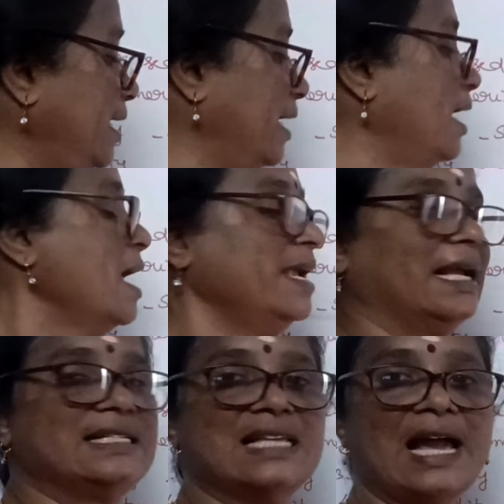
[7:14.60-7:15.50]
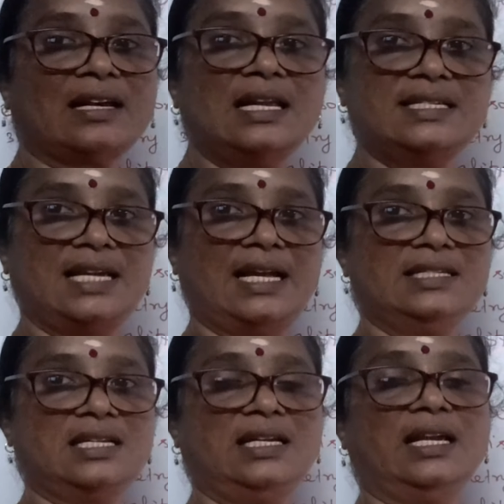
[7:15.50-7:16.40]
D exactly
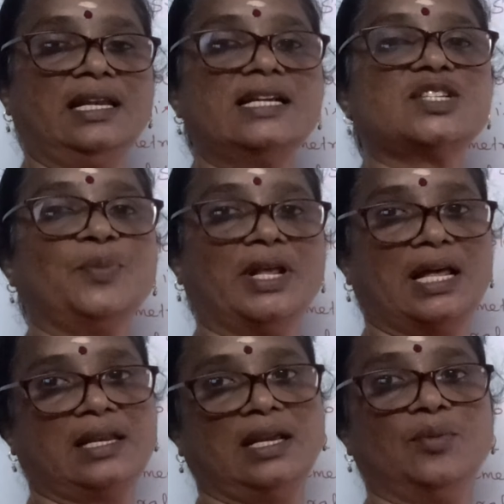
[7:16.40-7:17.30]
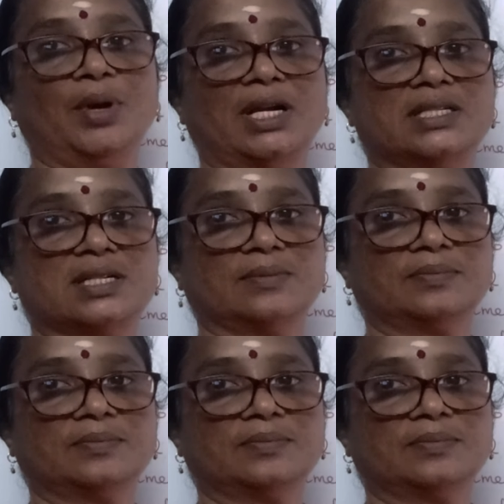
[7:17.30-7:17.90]
changed in its mirror image.